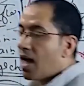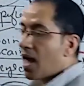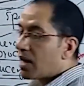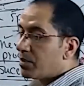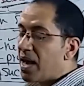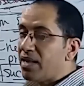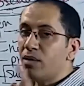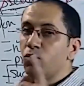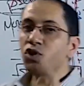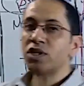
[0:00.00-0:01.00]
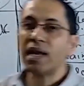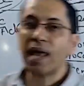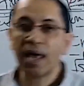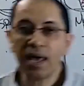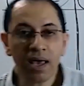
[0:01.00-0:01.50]
of this
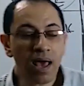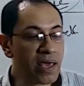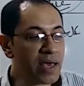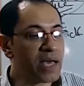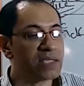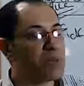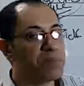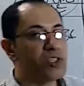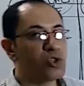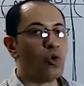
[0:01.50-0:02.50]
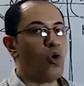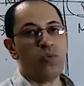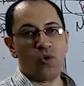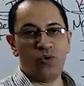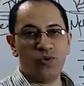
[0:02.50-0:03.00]
drug is
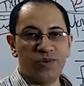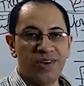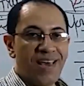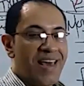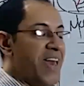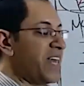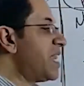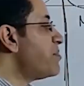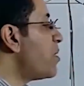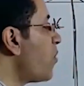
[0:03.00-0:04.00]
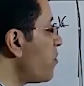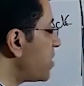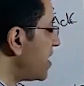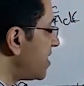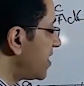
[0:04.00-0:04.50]
metabolized before
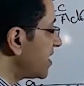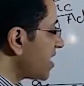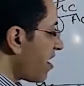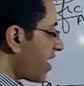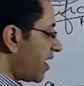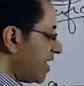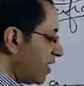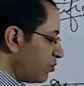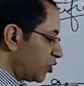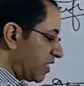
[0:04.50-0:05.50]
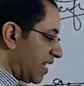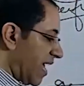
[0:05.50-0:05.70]
reaching skeletal muscle.